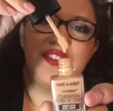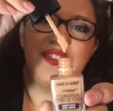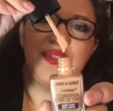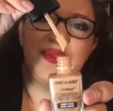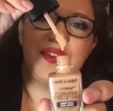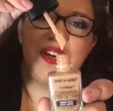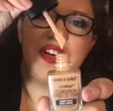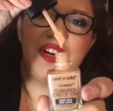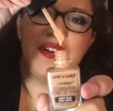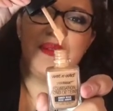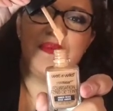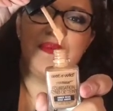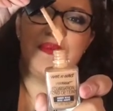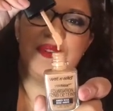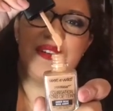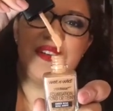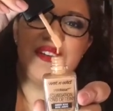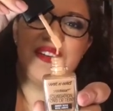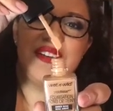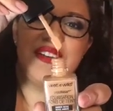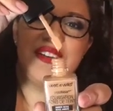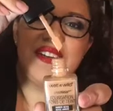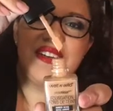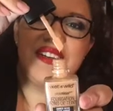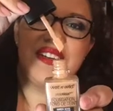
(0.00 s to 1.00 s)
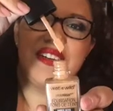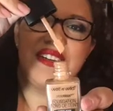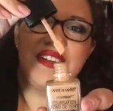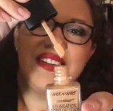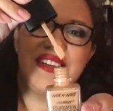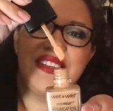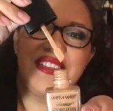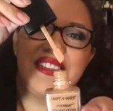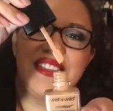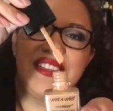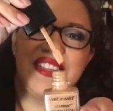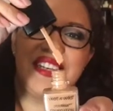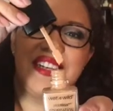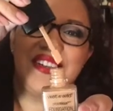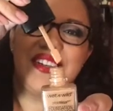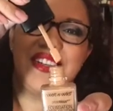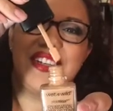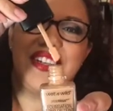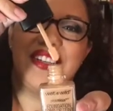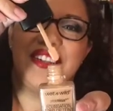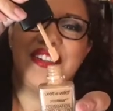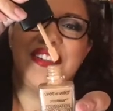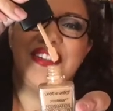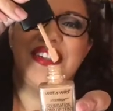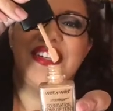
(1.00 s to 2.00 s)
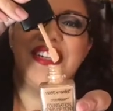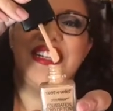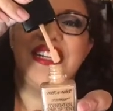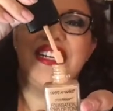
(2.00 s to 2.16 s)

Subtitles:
drop. There you go.